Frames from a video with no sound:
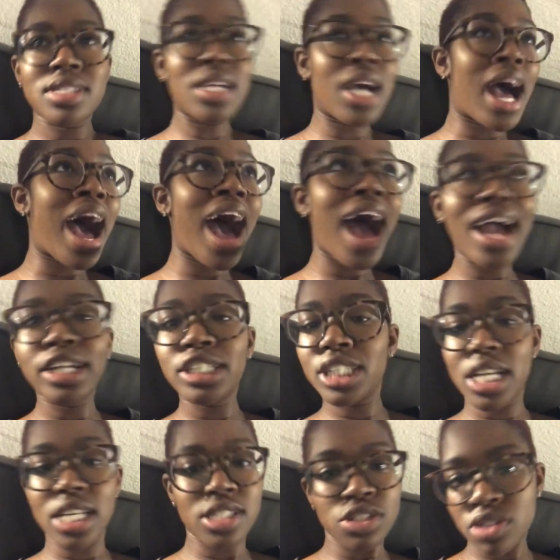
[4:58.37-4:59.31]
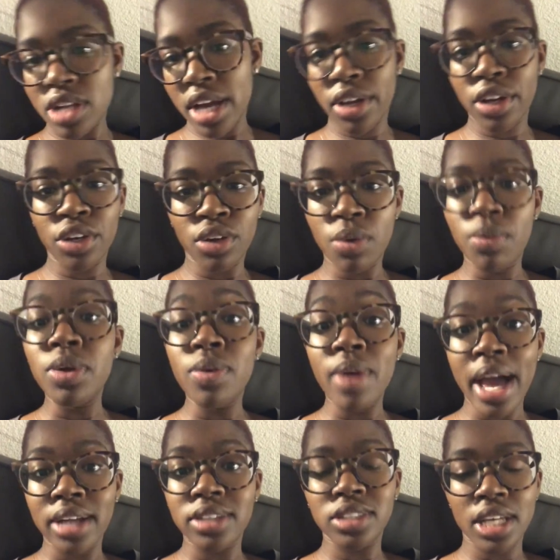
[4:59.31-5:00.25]
a high chance that you're not going to do it when you
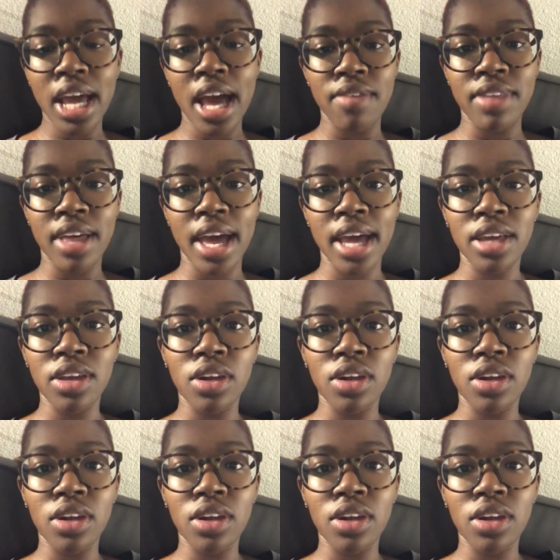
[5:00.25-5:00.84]
actually have that.